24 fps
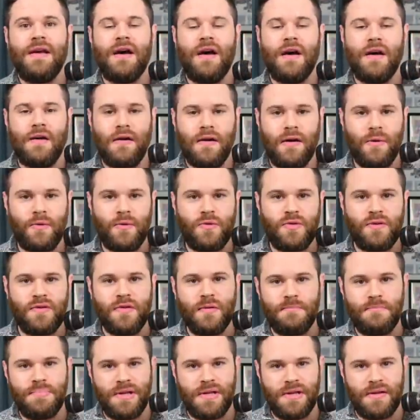a coach's
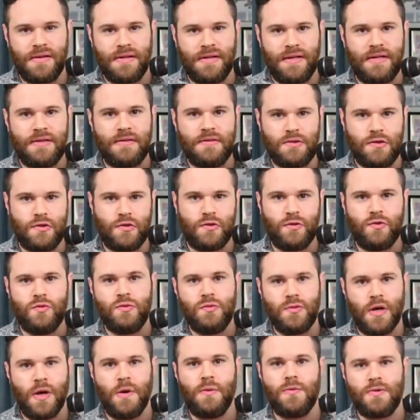ability to
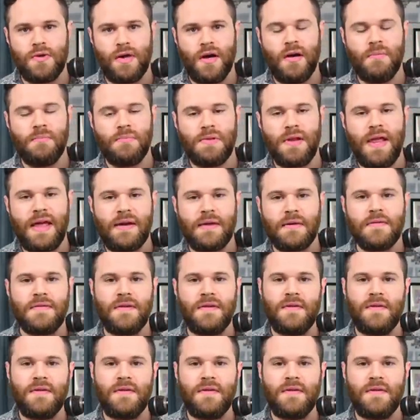coach up players.